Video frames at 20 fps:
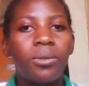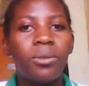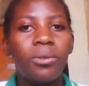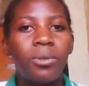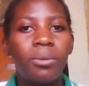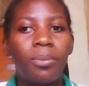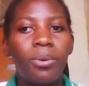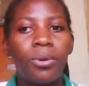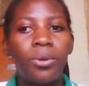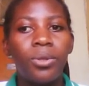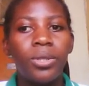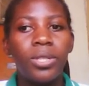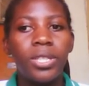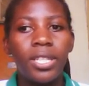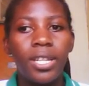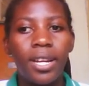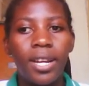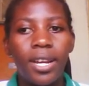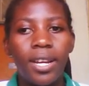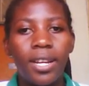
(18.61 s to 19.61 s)
report
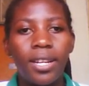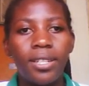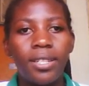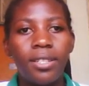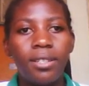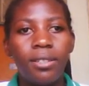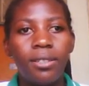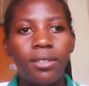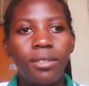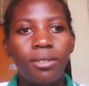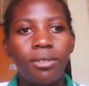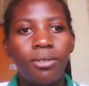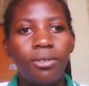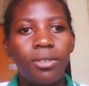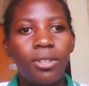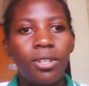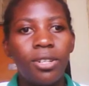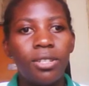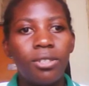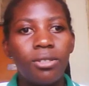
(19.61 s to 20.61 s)
card
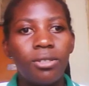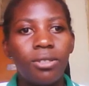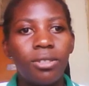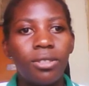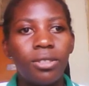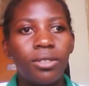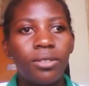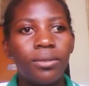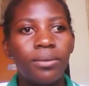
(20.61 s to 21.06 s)
creation.